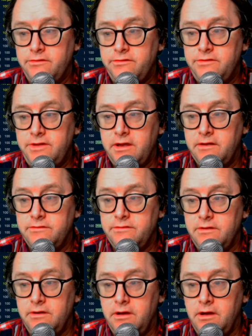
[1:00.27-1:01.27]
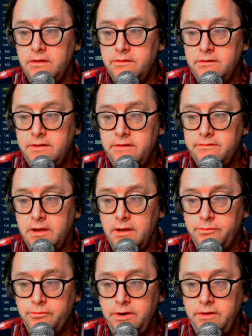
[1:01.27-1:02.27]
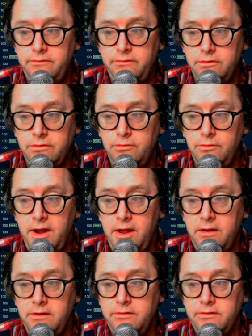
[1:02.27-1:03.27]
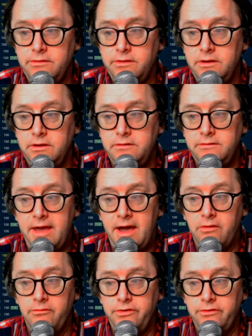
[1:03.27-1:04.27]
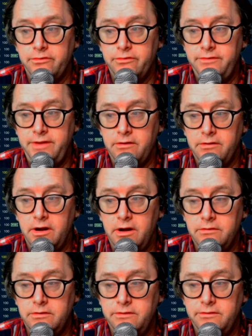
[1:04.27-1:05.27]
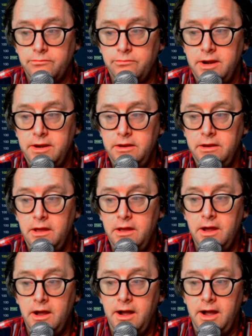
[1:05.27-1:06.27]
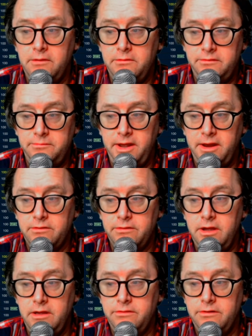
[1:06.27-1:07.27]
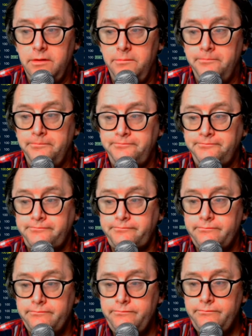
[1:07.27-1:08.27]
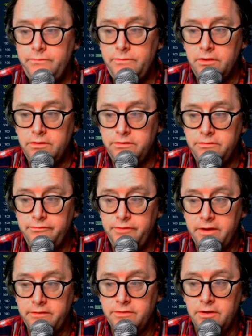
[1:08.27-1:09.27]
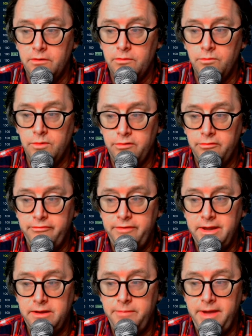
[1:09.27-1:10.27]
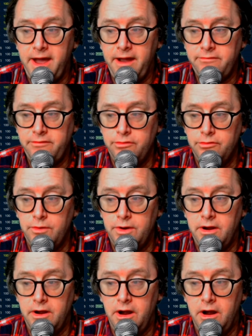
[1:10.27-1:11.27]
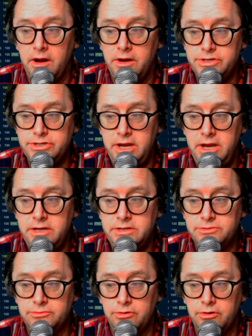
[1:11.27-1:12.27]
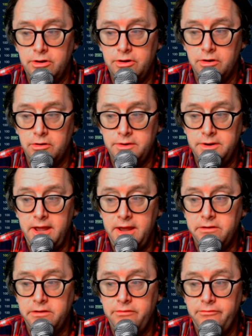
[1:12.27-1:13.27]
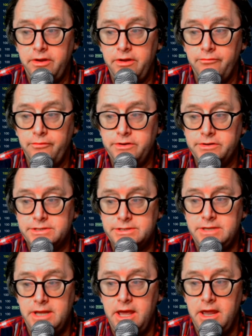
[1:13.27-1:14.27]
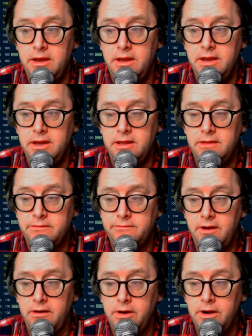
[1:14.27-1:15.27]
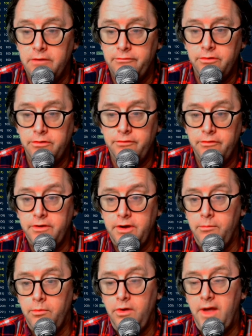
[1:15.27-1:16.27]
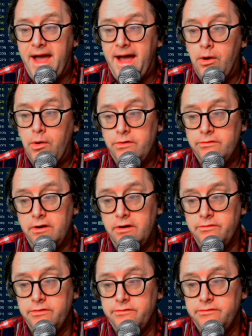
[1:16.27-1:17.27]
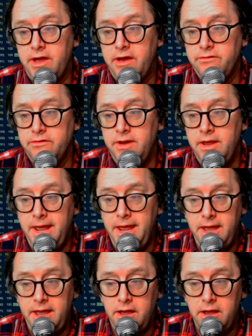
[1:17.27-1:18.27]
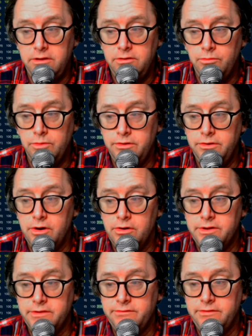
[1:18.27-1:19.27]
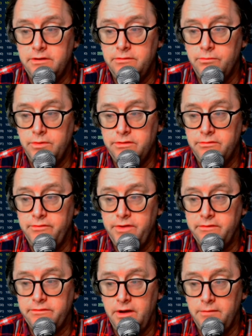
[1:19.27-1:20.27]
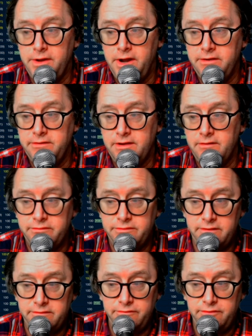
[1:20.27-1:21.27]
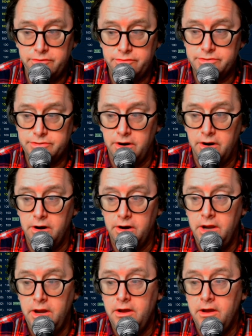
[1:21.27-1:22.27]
6, the Nasdaq up 22, and the Dow futures down 120. I would speculate that the VIX will fade back to unchanged or go negative if we just stay in this area for the first couple hours of the session. You will notice that with the VIX up 97 cents, futures are